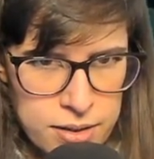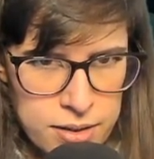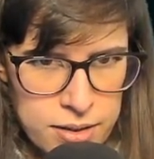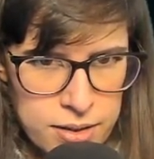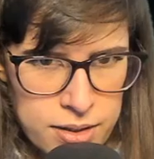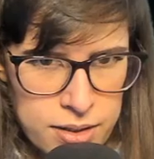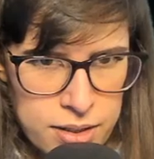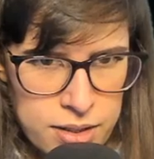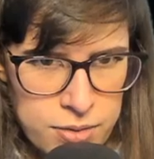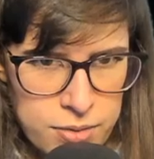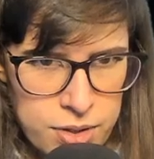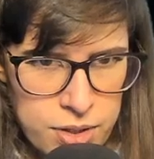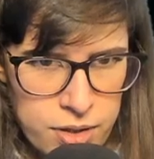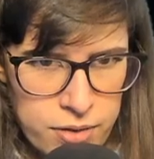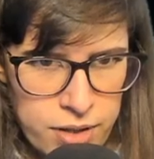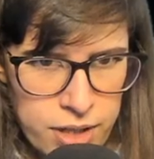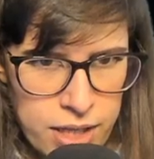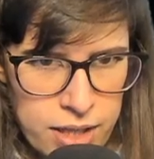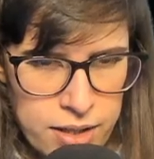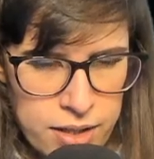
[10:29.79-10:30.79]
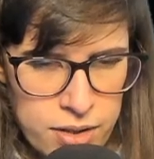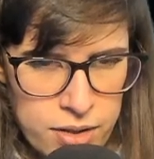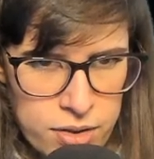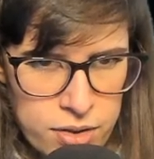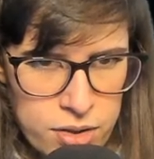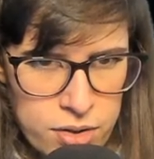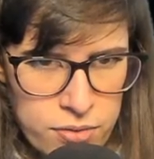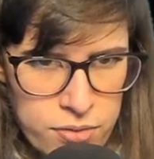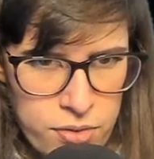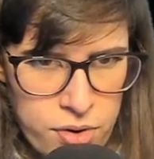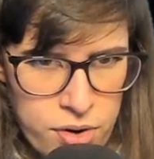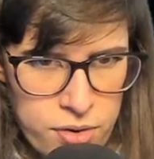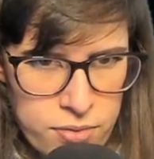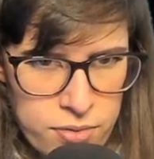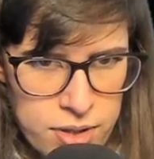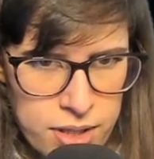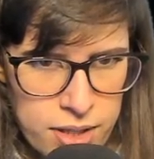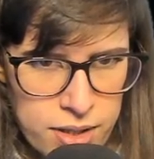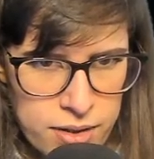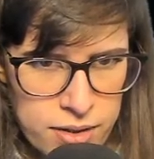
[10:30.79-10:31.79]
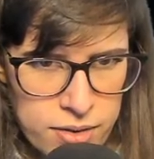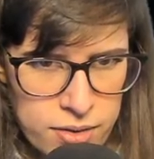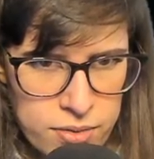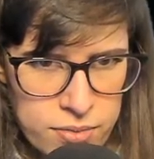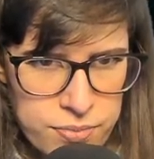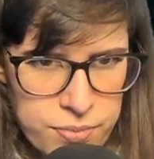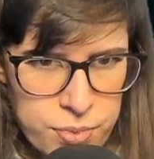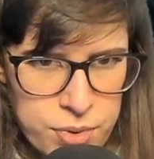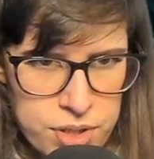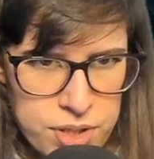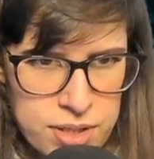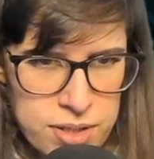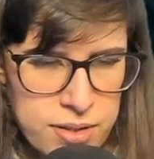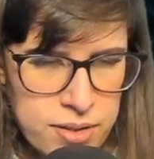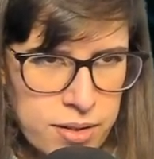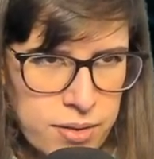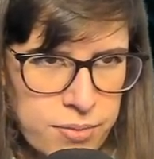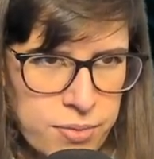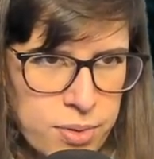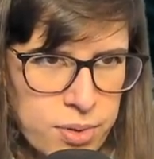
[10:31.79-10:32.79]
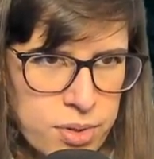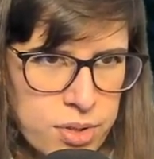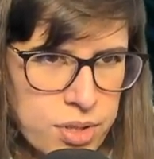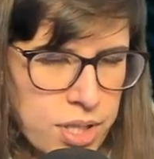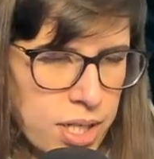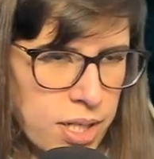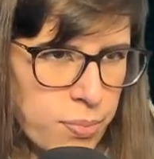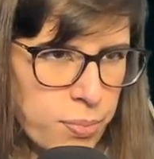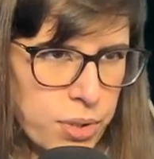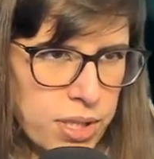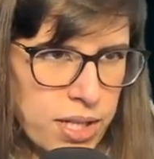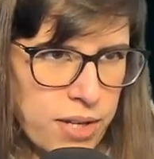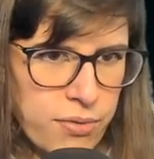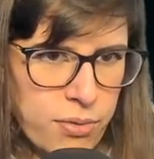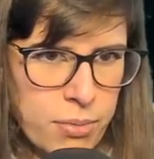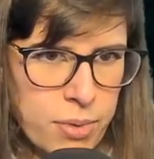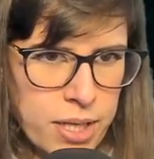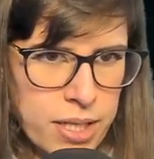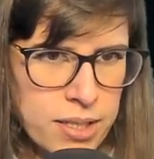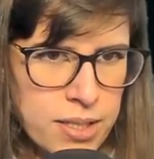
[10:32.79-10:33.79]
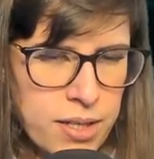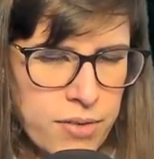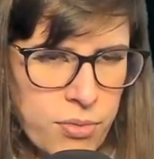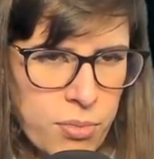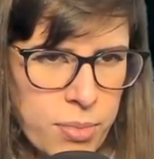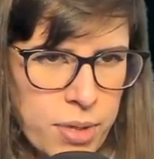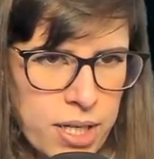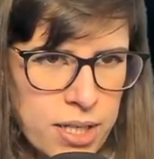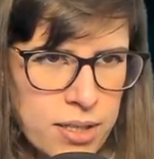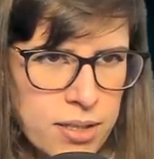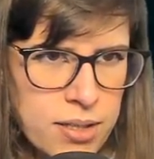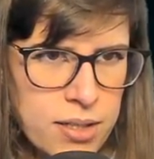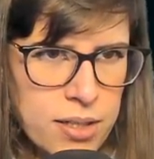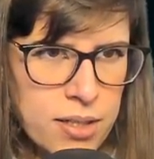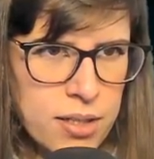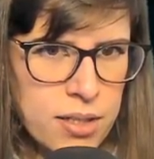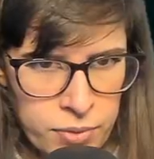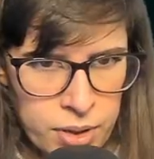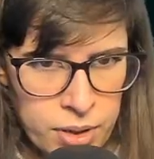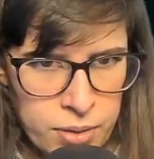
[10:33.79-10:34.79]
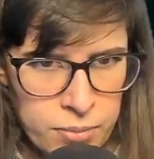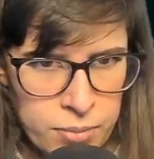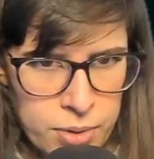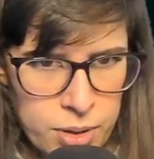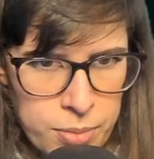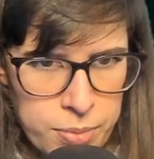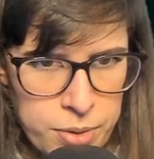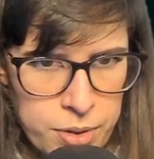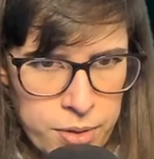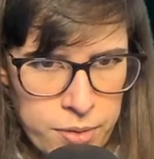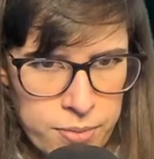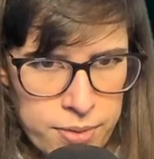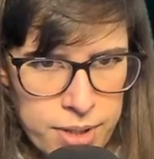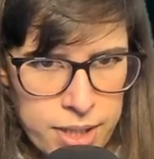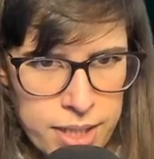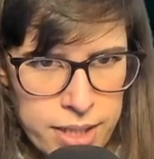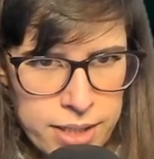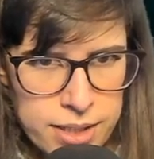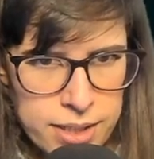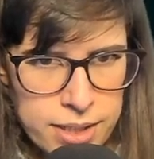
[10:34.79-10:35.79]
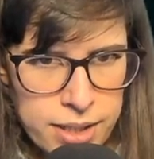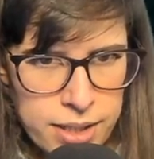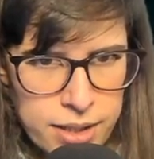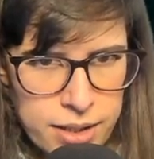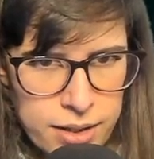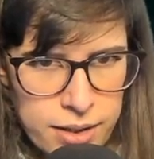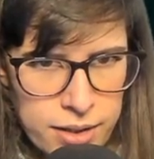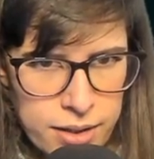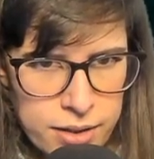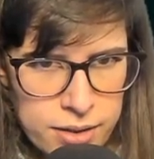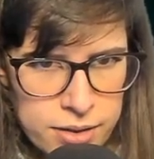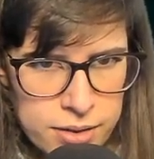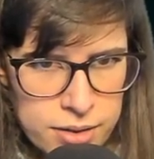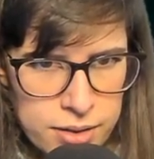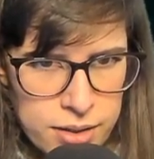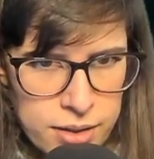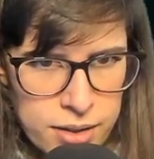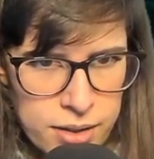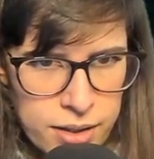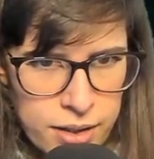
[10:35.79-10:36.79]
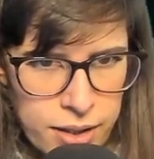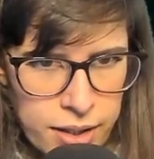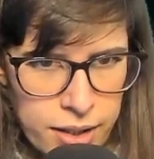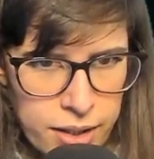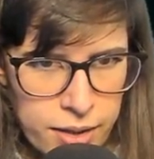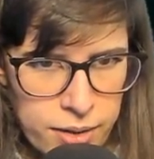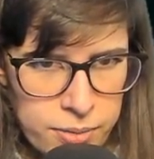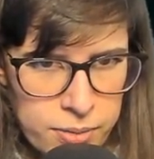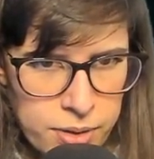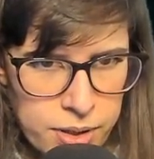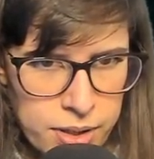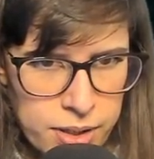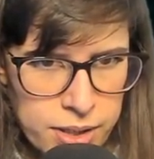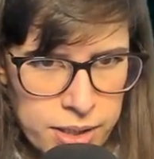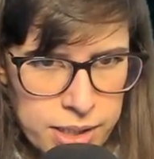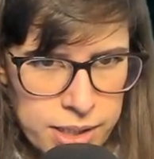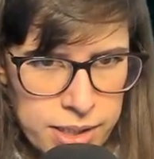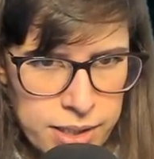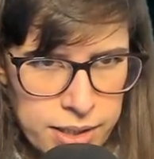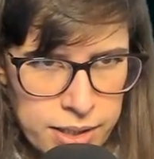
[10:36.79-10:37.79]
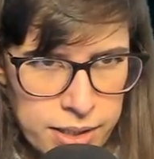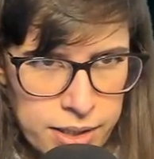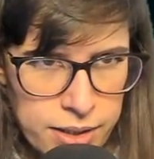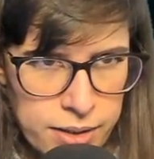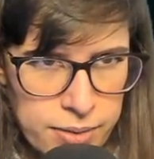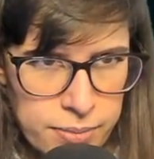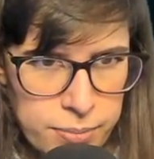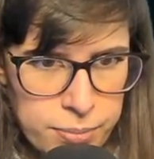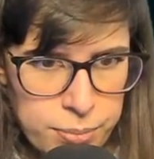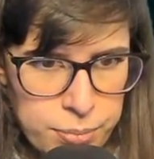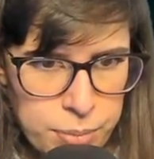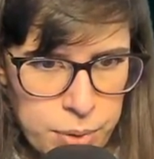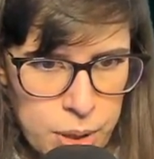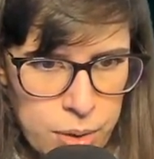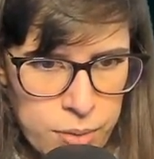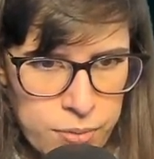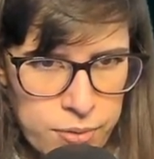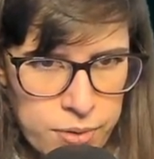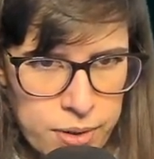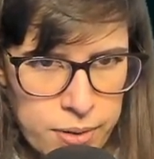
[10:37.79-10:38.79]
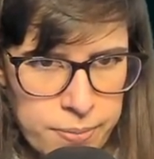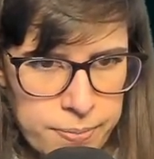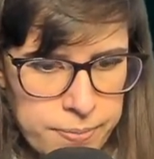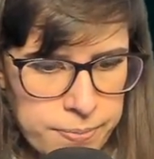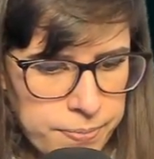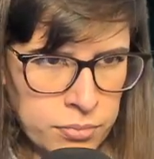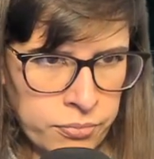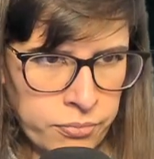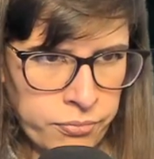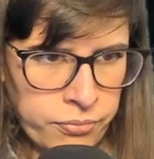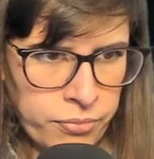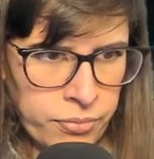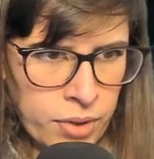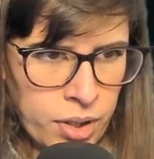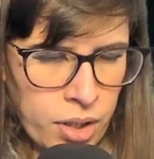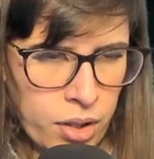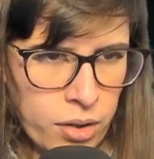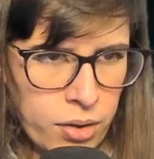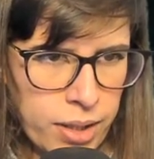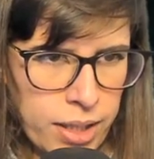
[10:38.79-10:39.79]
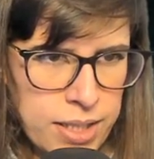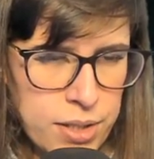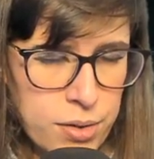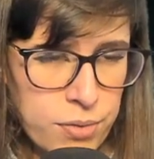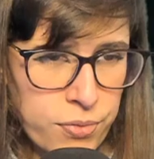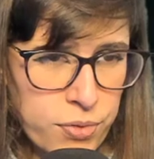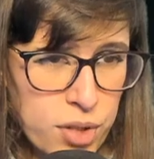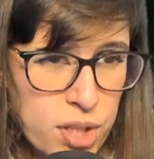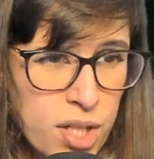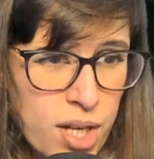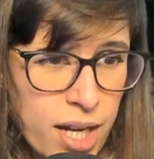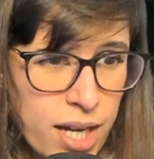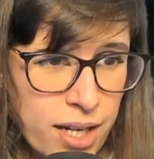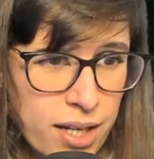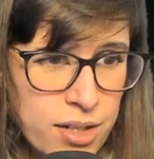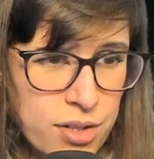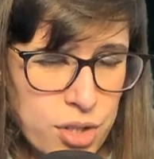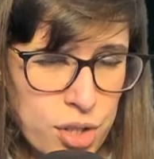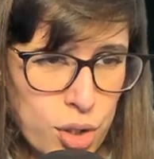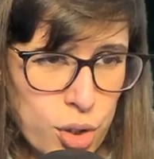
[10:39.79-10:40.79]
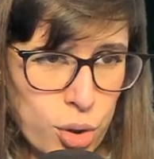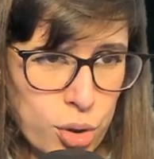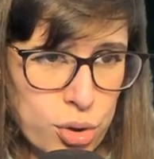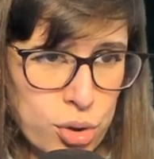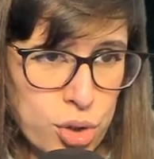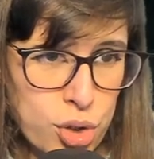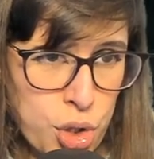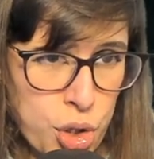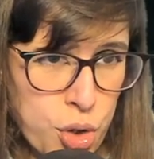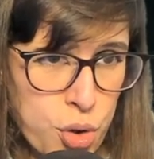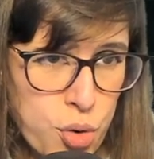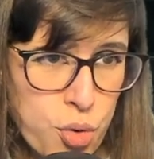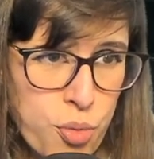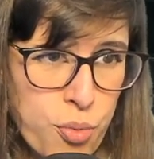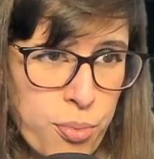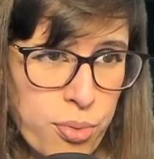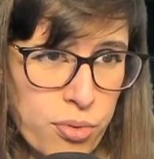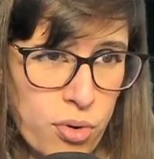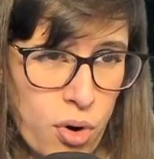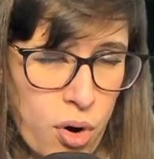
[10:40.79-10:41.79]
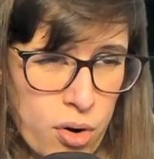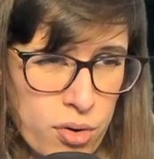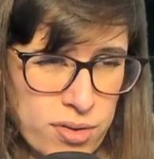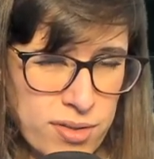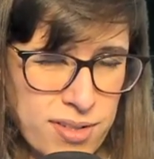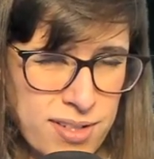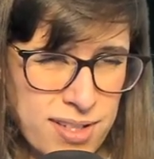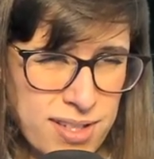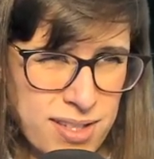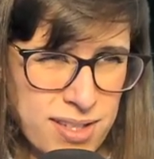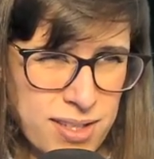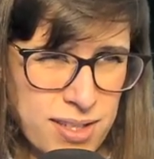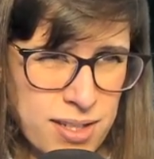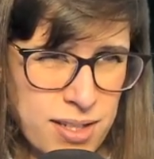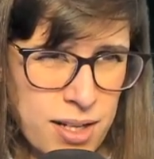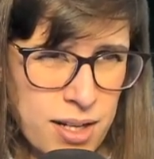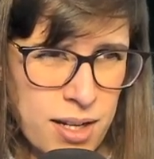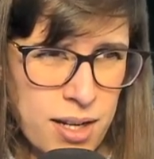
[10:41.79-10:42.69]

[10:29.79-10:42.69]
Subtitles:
They're doing all right. They're not grown yet, though, which is unfortunate. But never mind, never mind. I'll put one here and one here. Beautiful. Okay, so I've only actually got 2 bronze.